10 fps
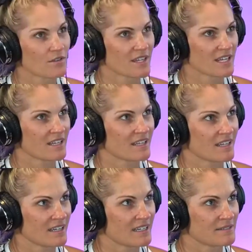it's
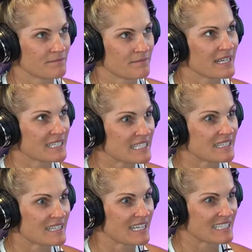an
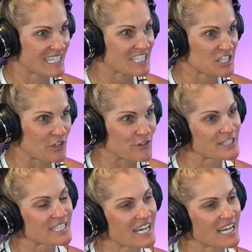excuse.